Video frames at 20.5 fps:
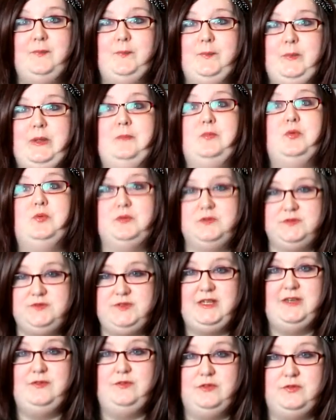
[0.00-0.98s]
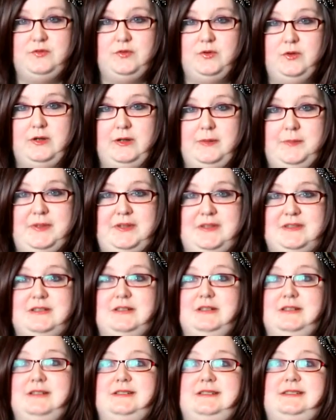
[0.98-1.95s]
people will forgive you for it because
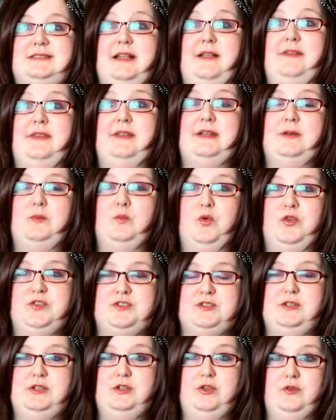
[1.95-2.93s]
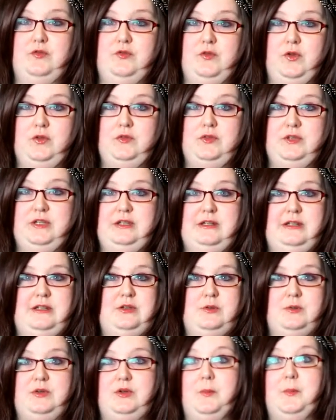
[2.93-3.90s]
they'll understand that it wasn't your fault, that you didn't
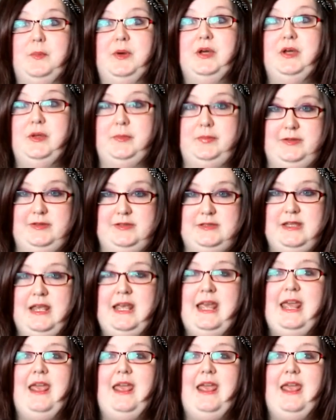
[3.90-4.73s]
do it on purpose.